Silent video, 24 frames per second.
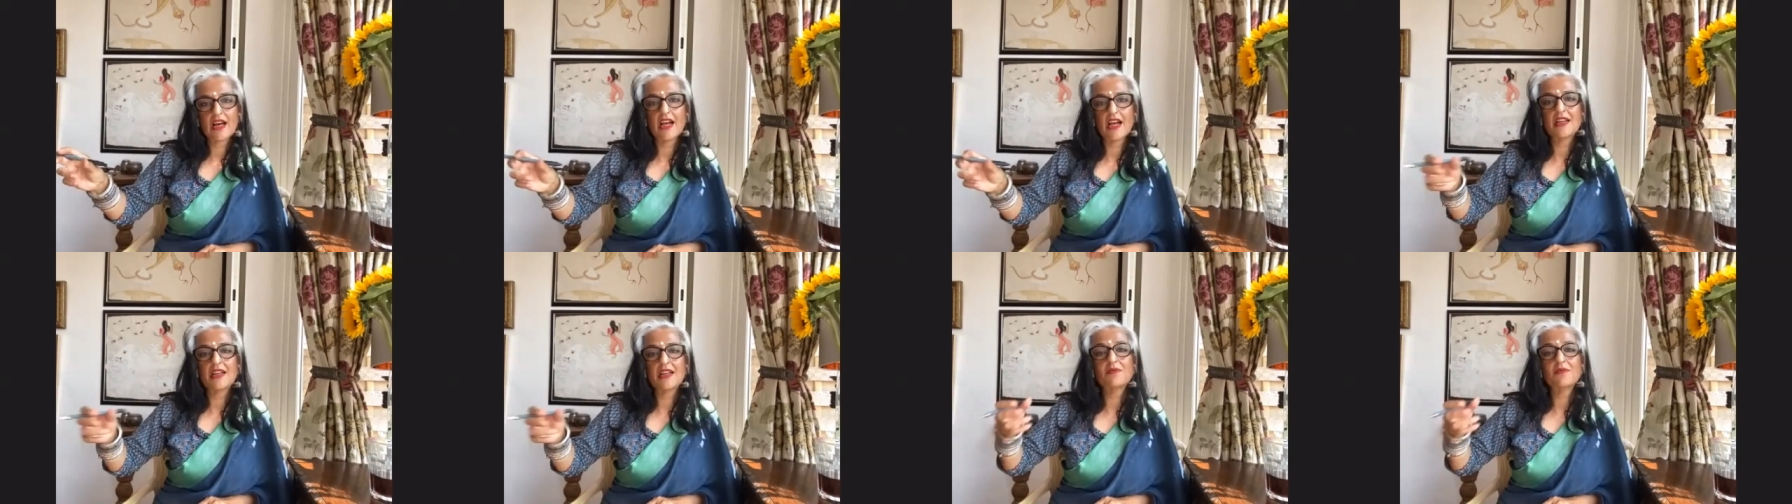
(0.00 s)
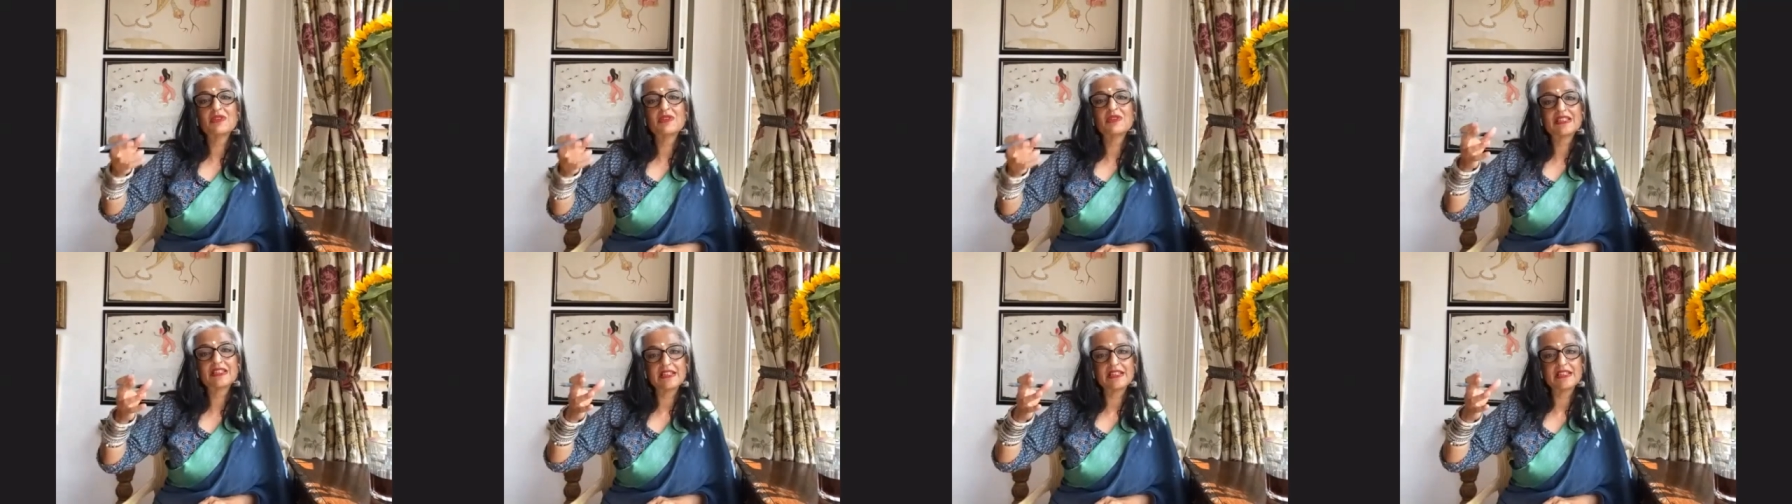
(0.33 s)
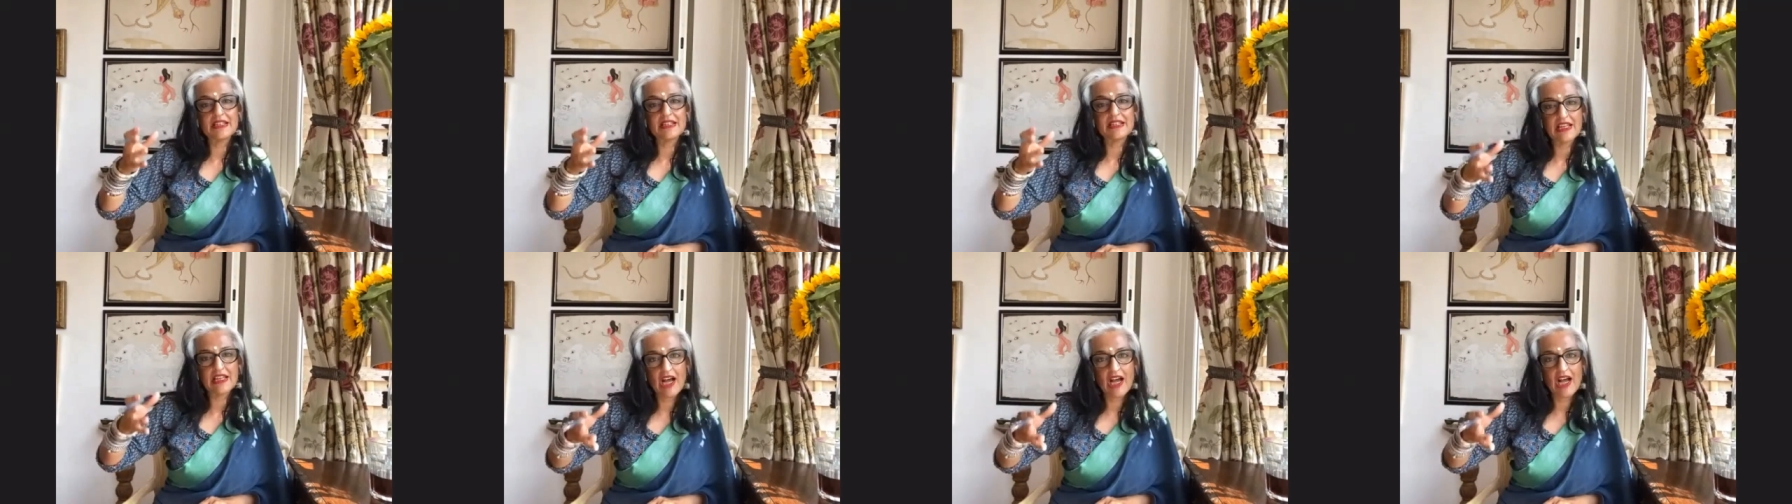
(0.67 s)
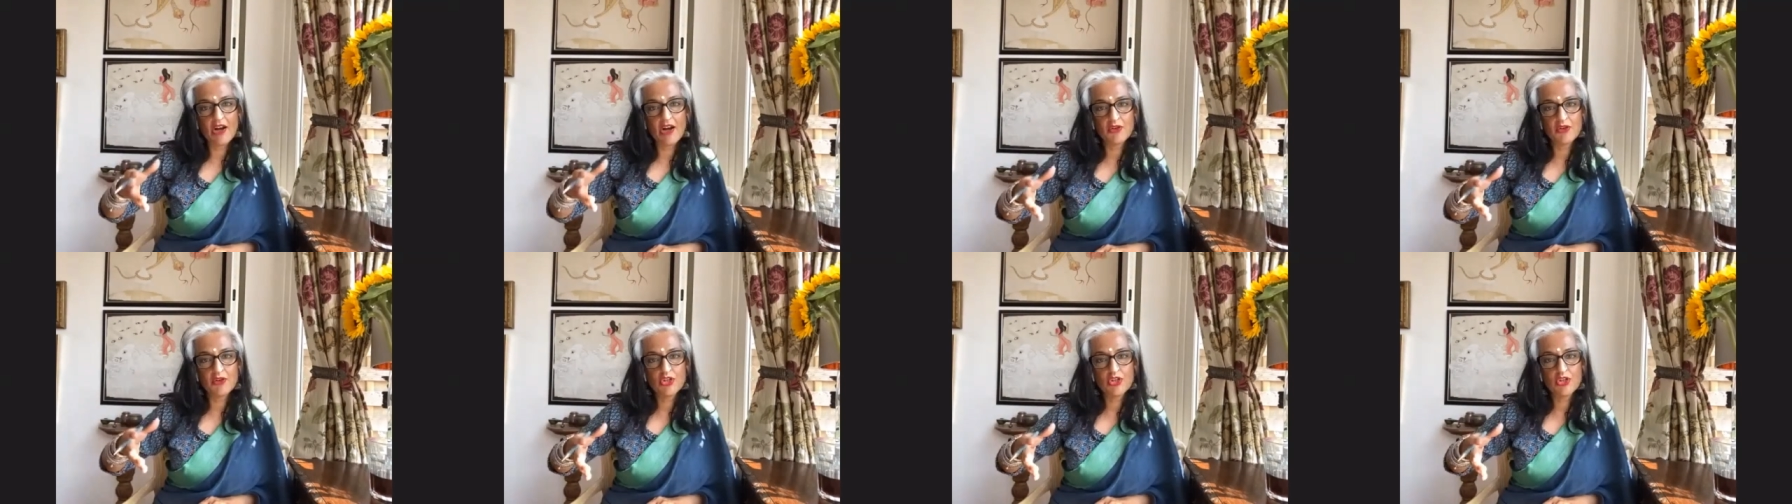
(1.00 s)
goes before you
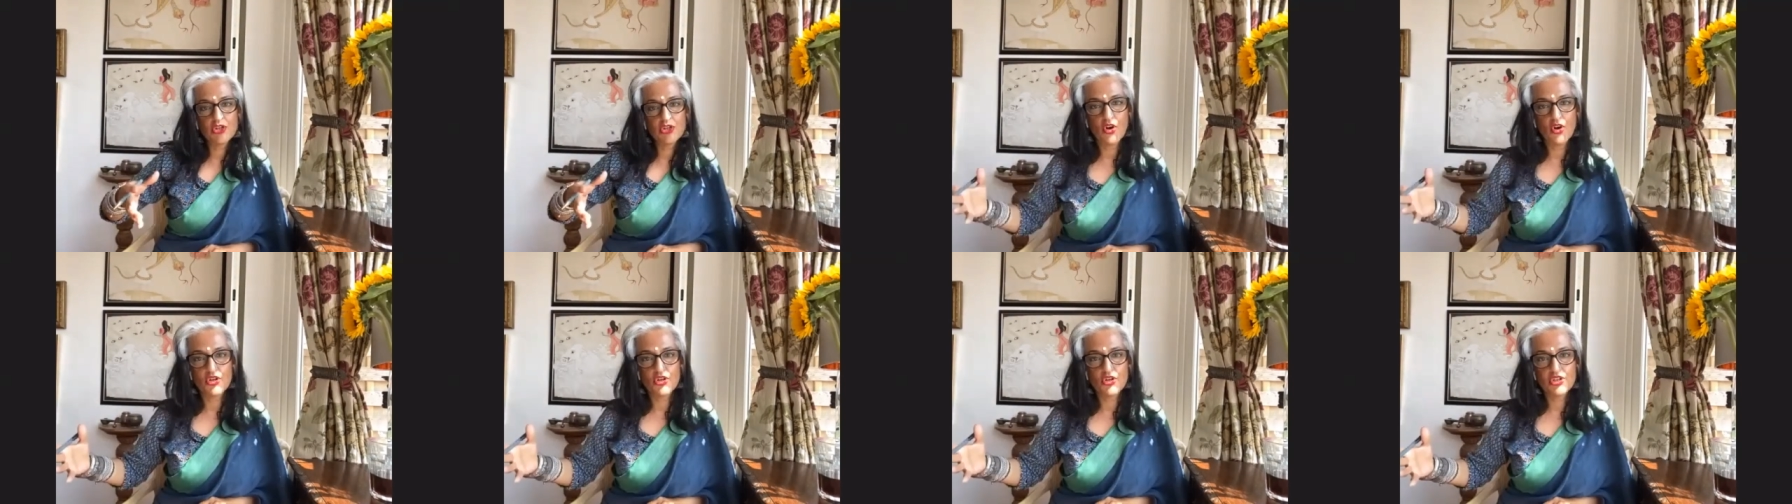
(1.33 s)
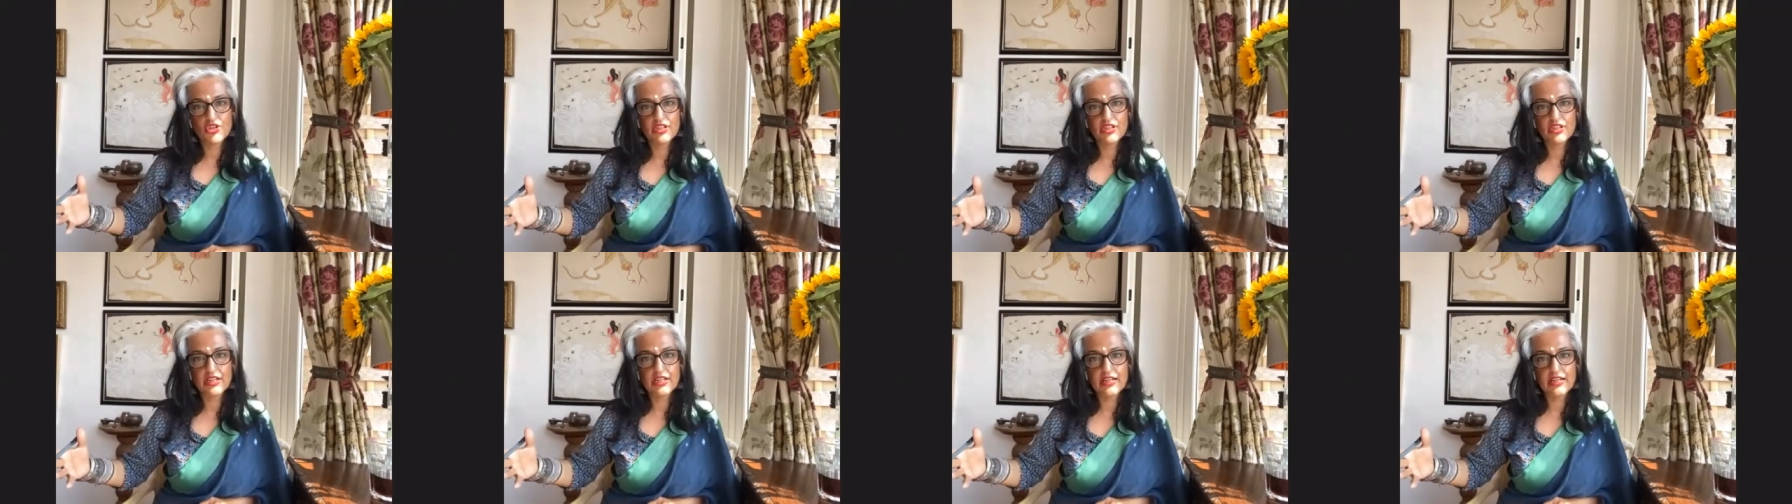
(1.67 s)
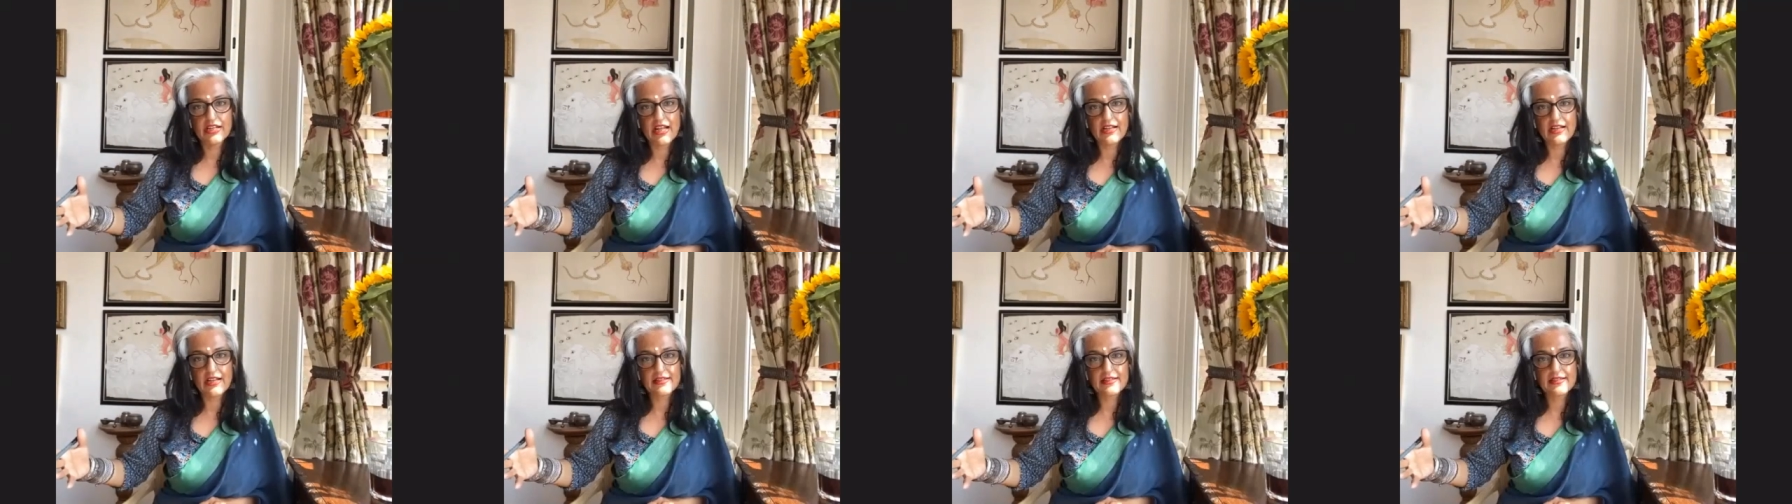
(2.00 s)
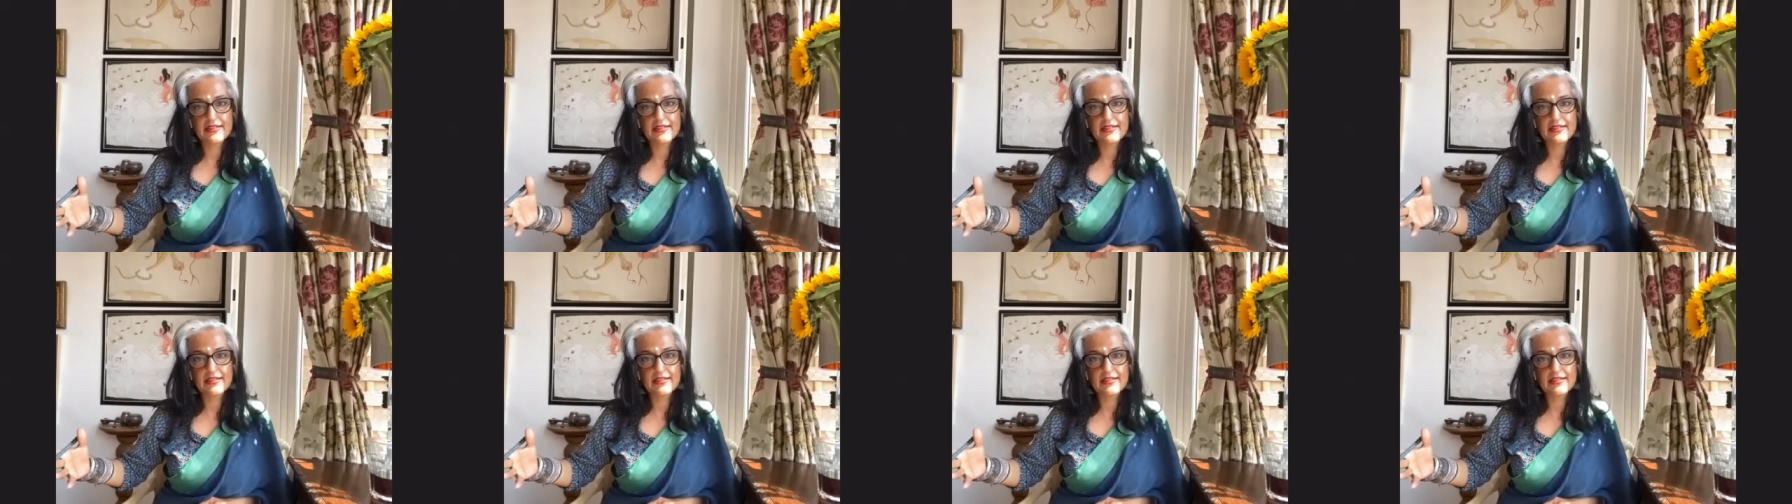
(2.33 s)
move on to the next thing